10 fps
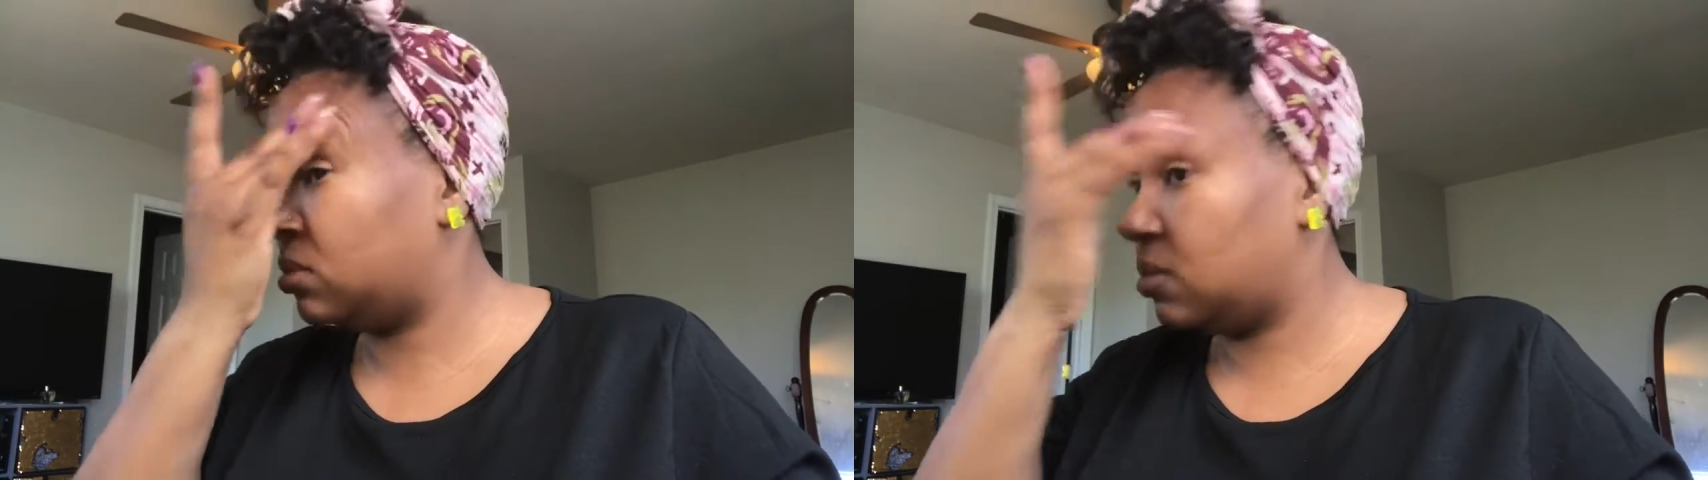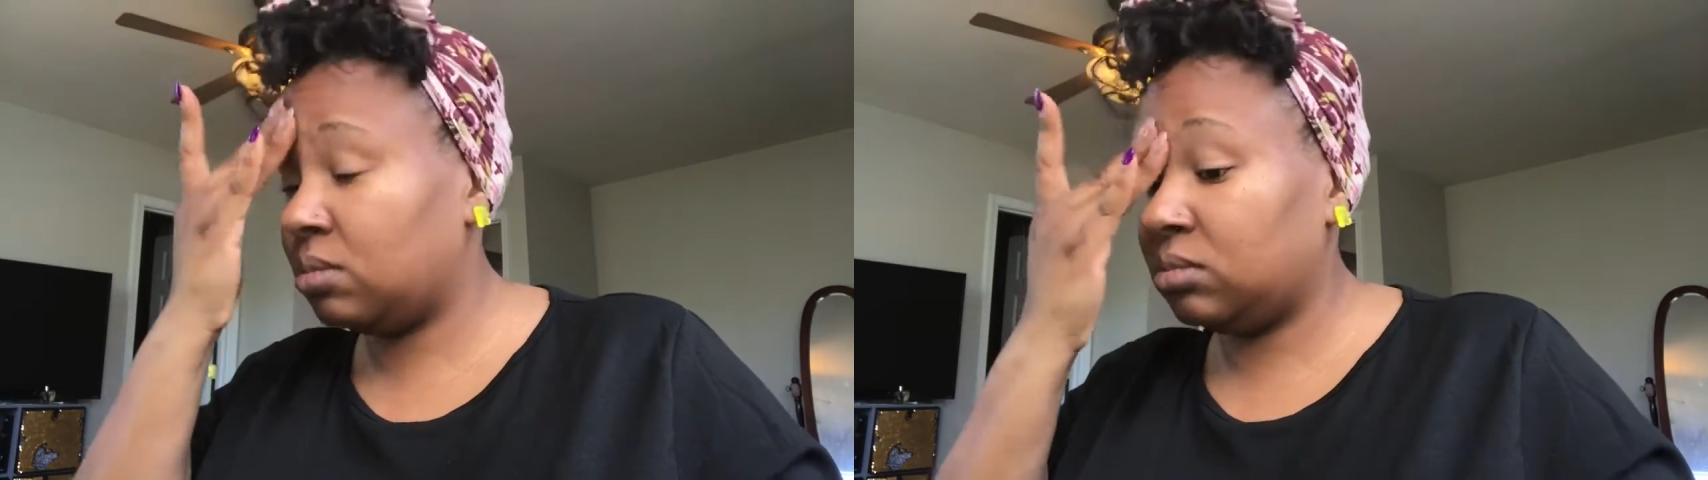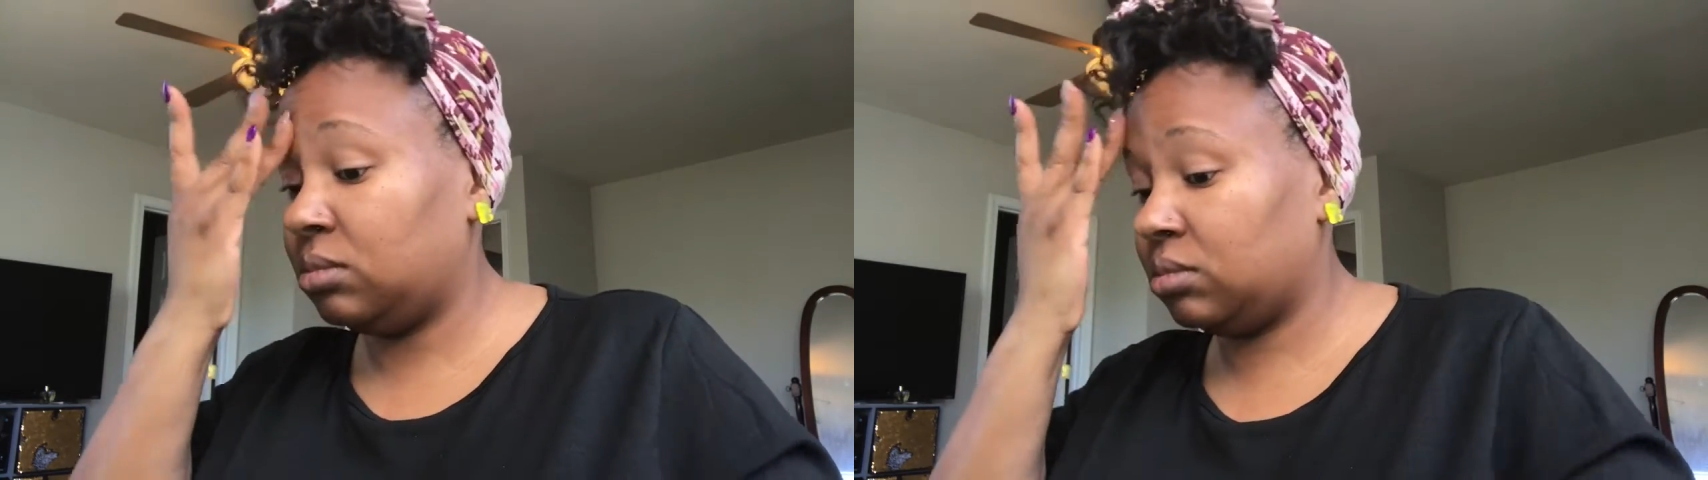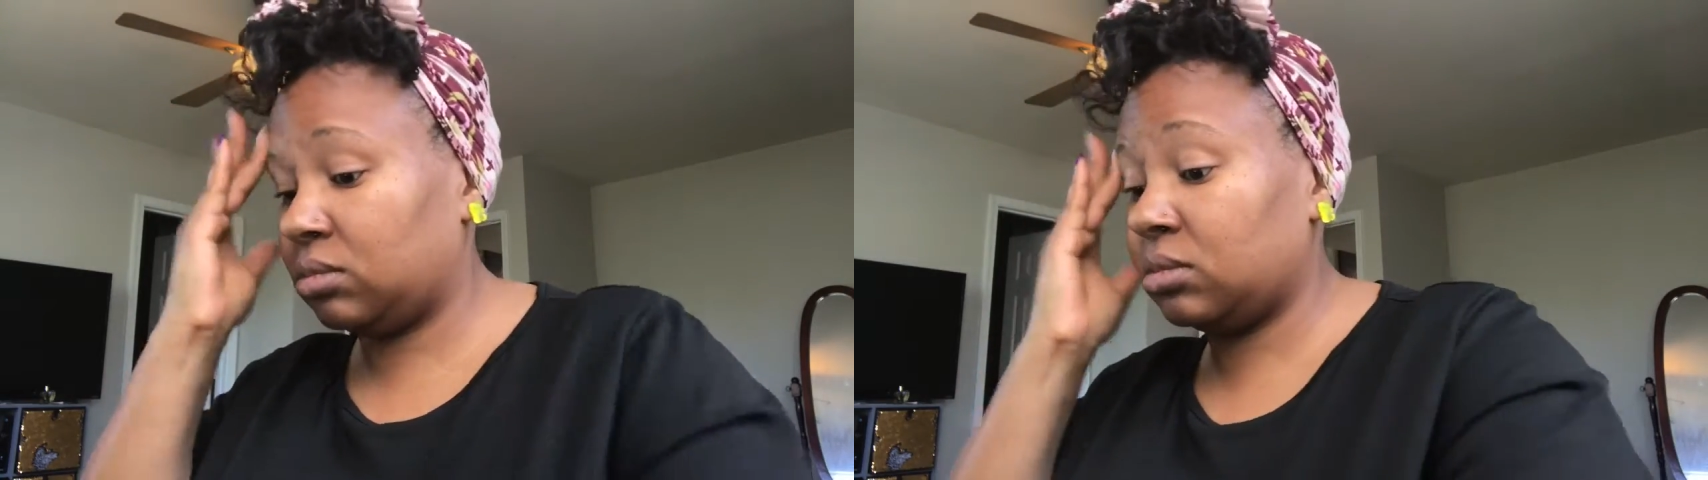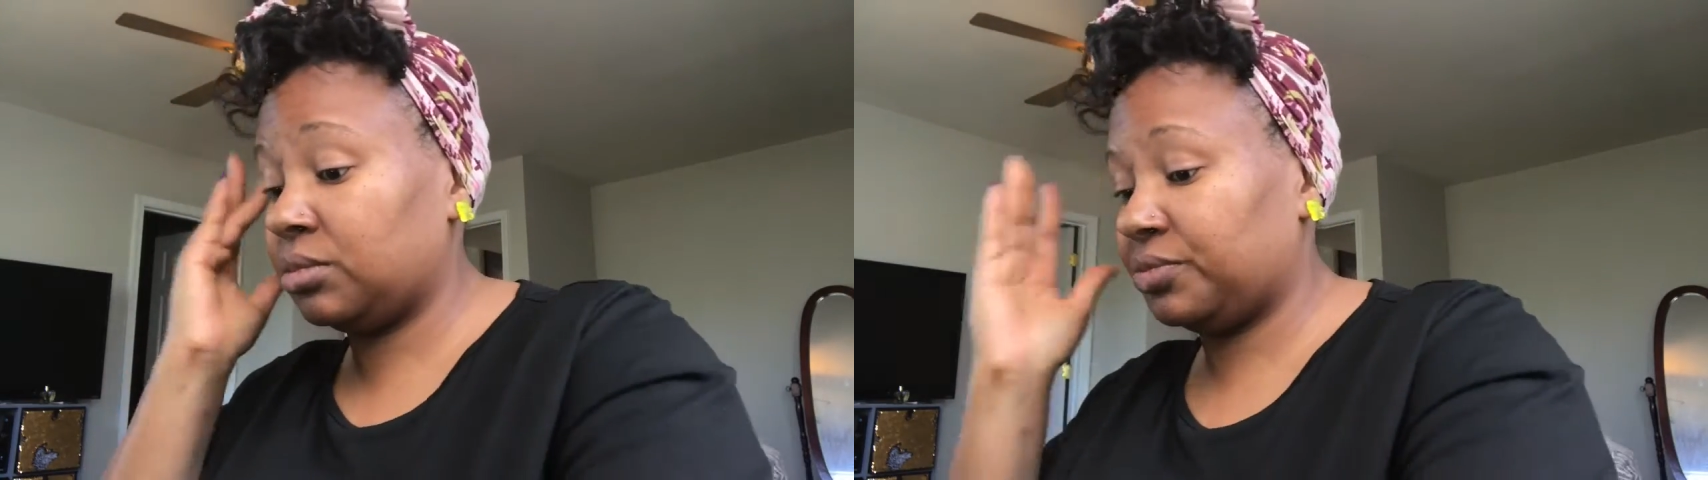boom.
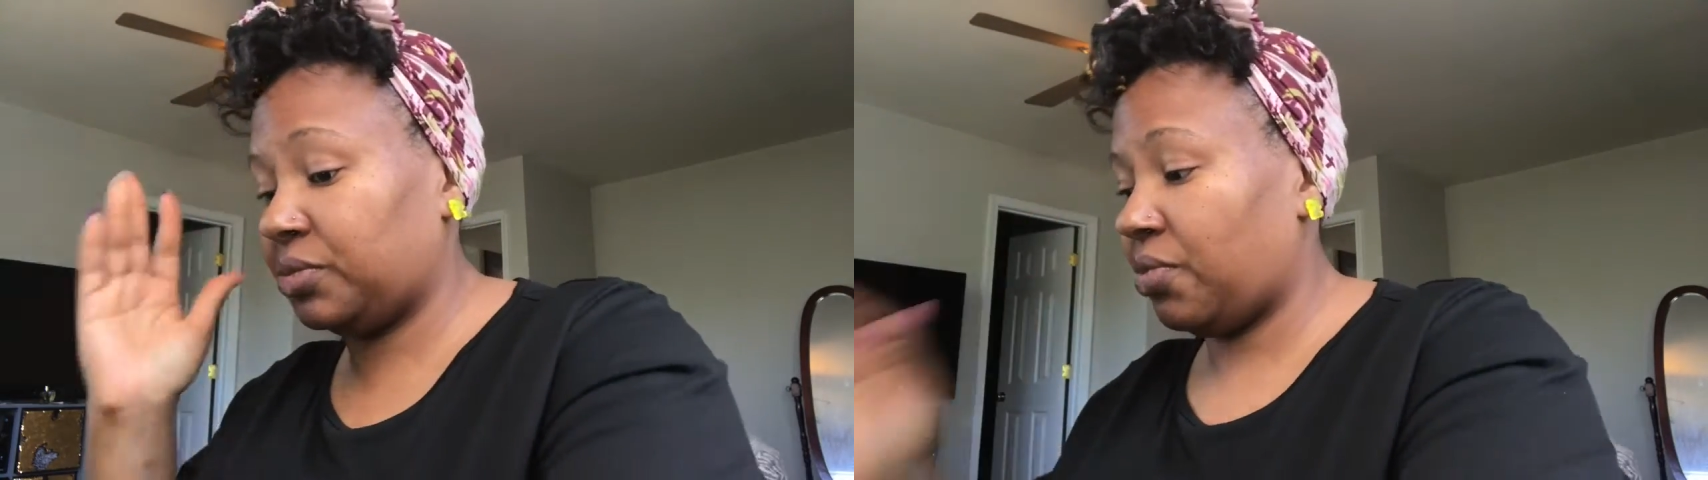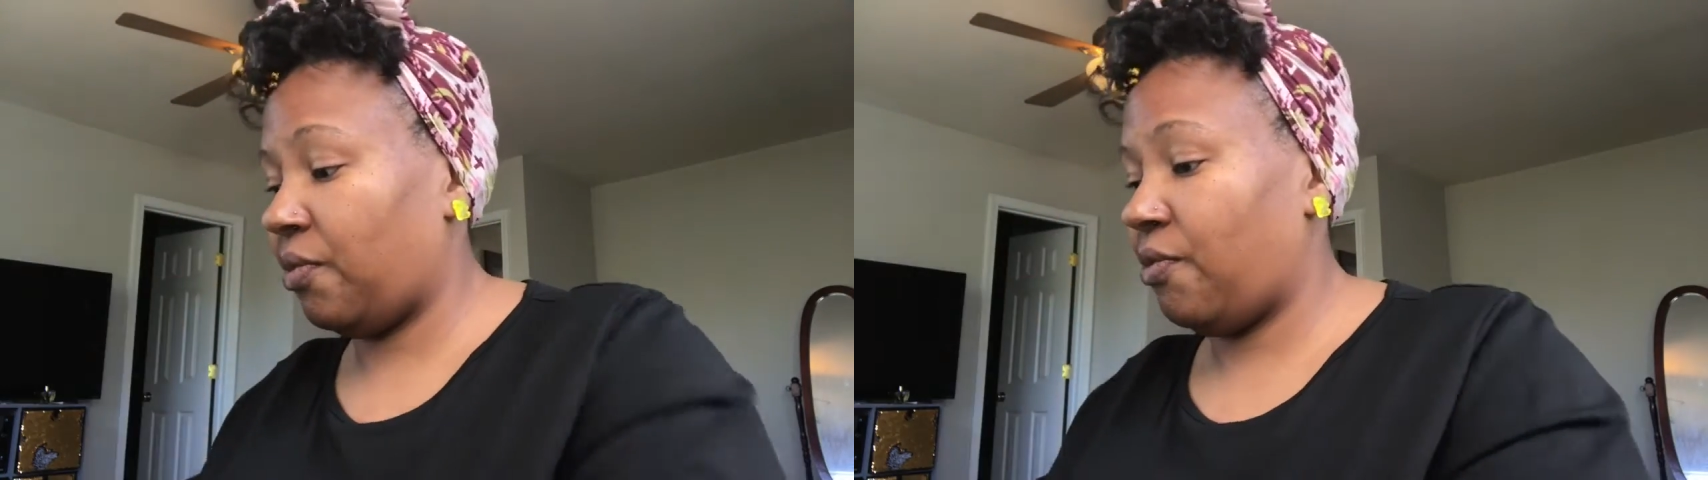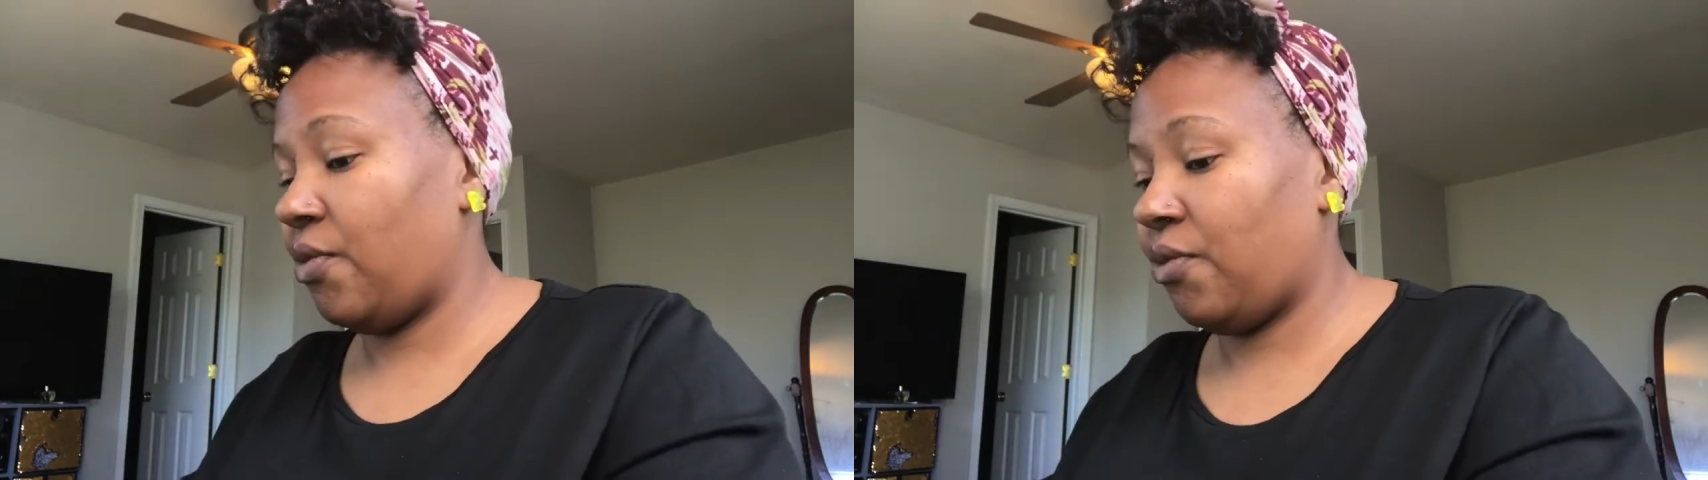Oh